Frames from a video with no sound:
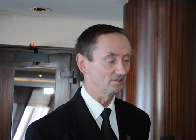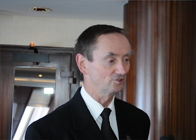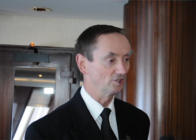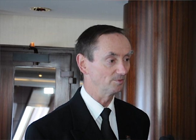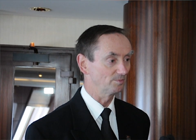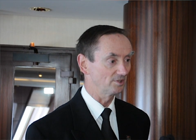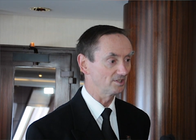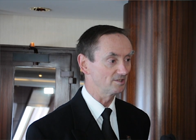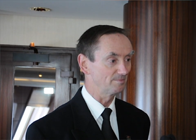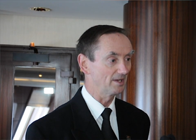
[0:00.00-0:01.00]
ship that
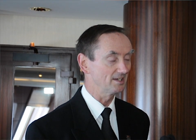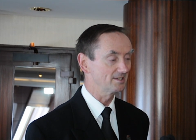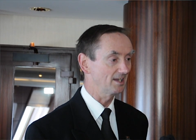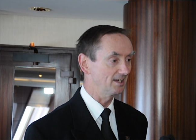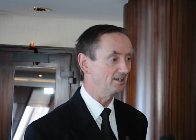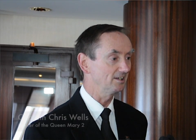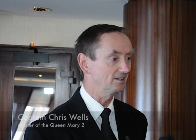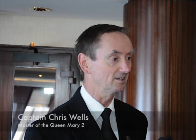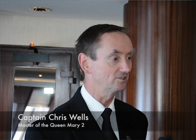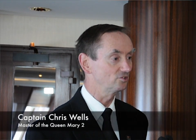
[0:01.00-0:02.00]
is maintaining
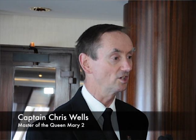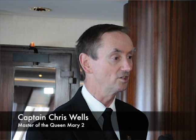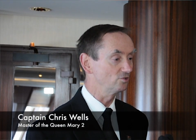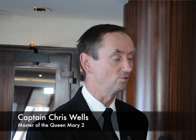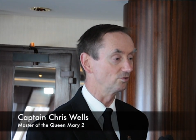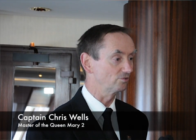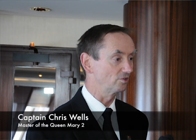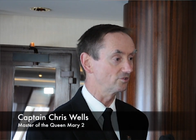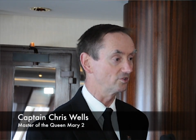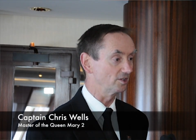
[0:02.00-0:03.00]
a scheduled
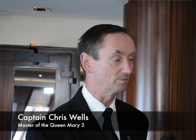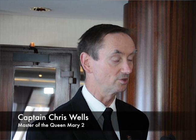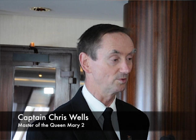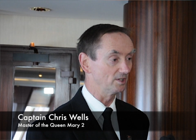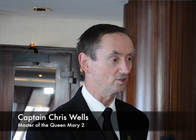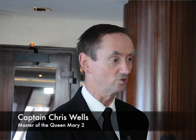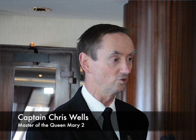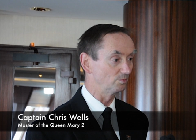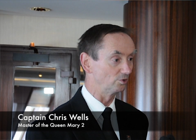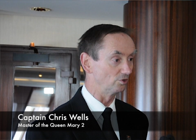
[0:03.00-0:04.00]
crossing between two
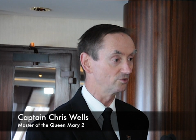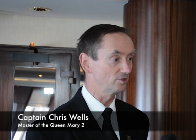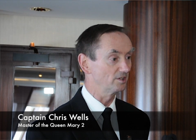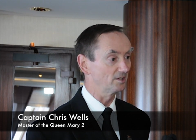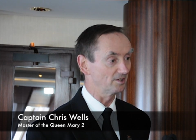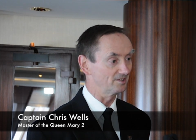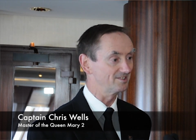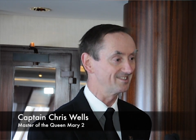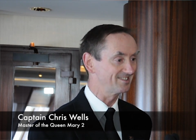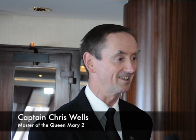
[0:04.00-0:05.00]
ports. And then
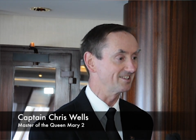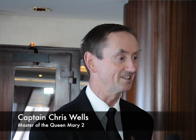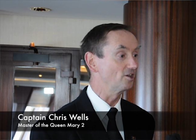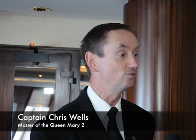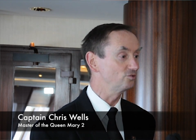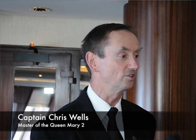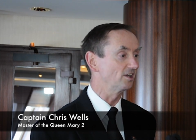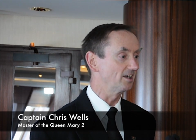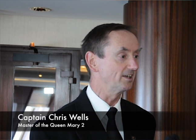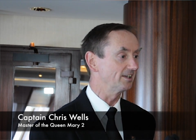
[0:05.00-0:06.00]
designed an ocean
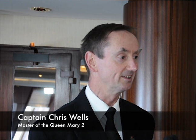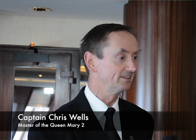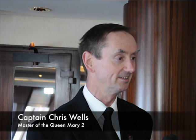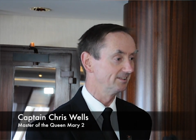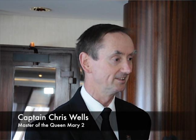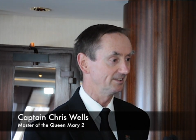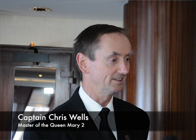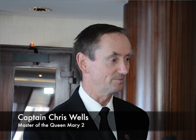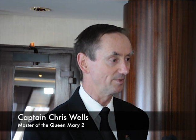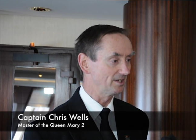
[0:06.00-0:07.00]
liner
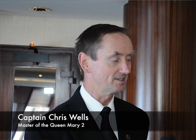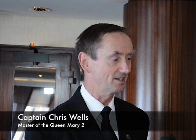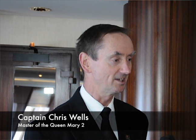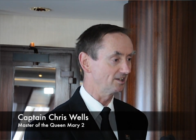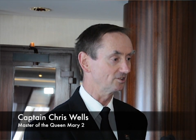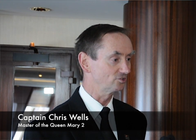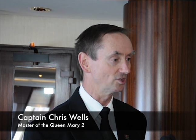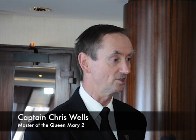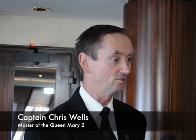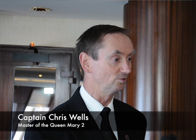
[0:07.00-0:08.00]
is maintaining a
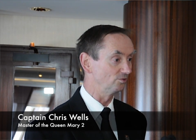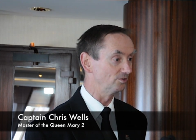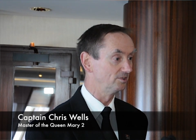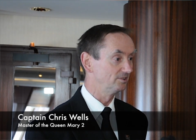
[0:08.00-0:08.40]
scheduled,